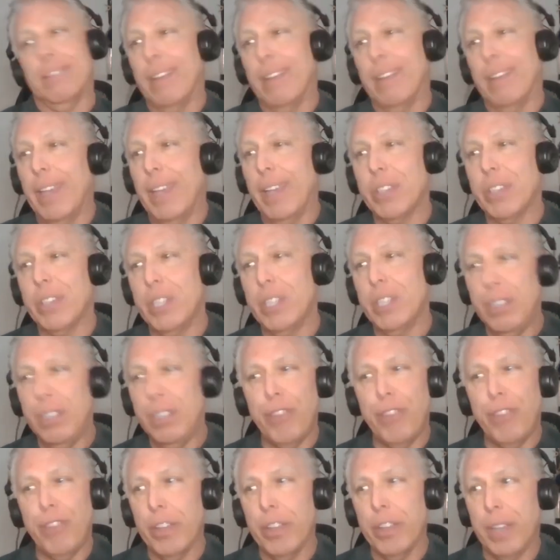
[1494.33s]
I guess he
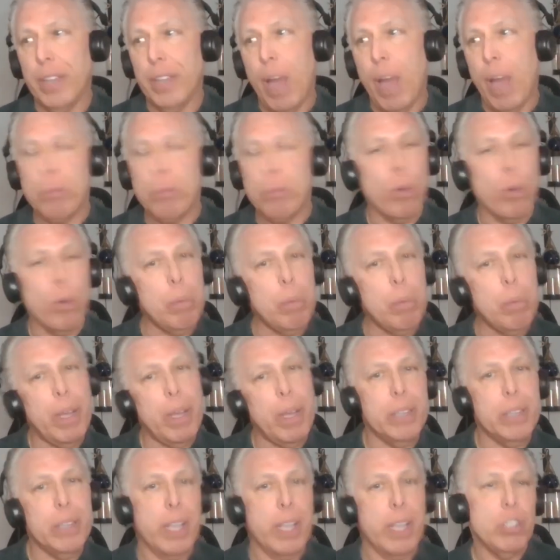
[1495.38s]
felt the cops weren't
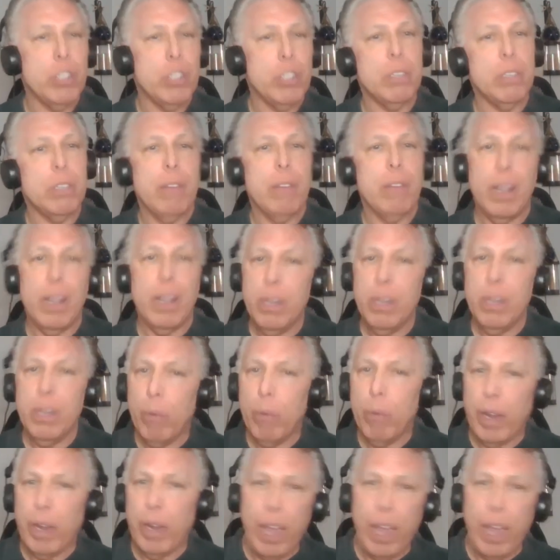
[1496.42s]
paying attention and he
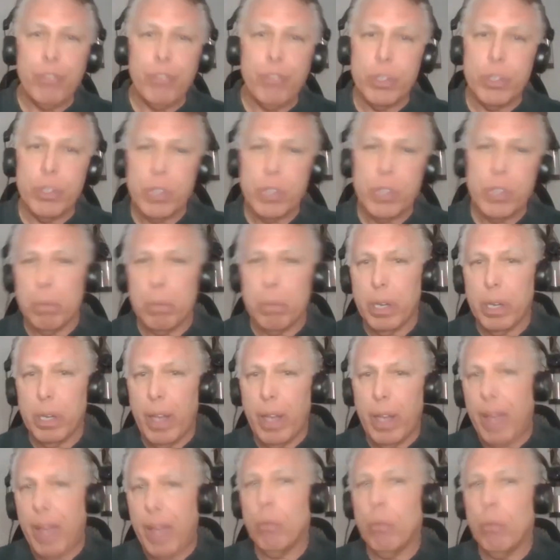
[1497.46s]
went after
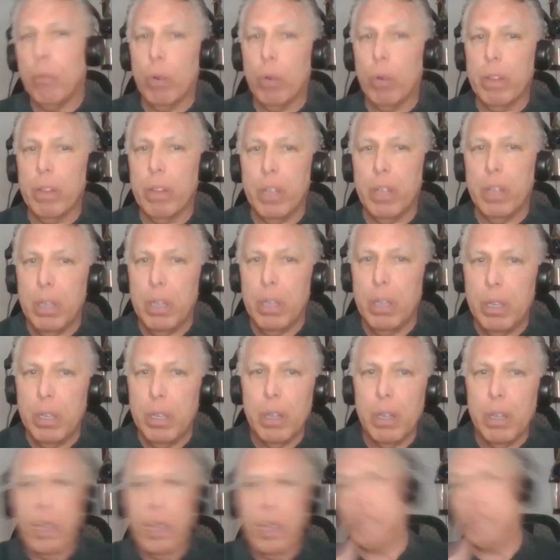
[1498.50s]
somebody at one of the
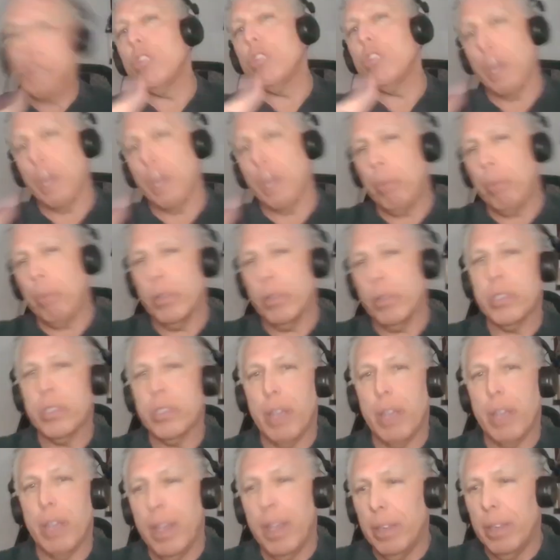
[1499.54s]
entry
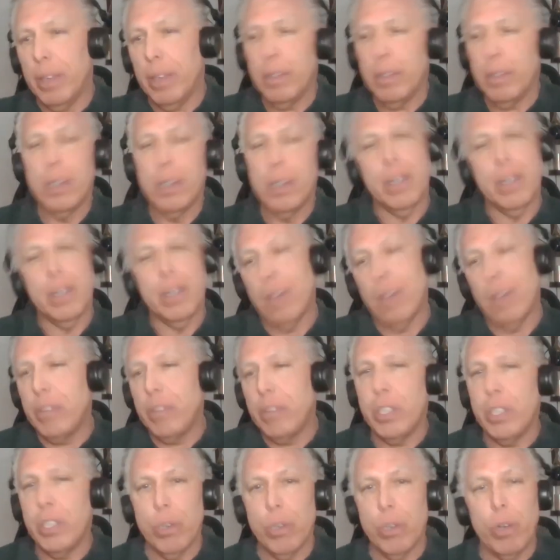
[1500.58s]
checkpoints. And
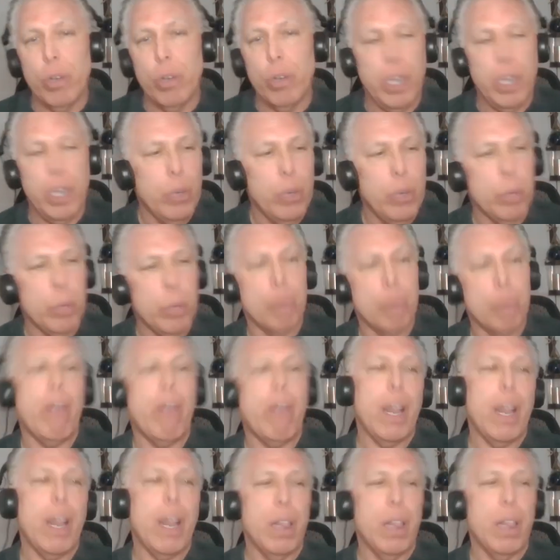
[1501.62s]
19 year old kid who had been
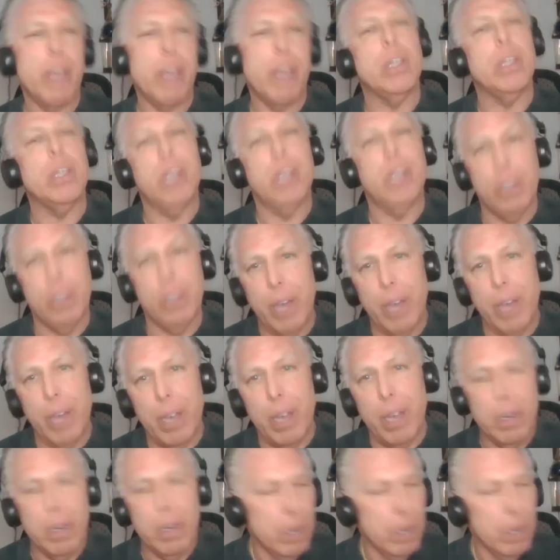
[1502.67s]
radicalized on the
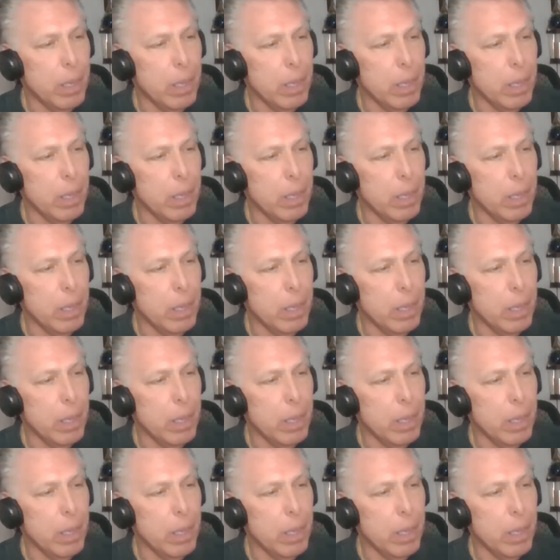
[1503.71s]
internet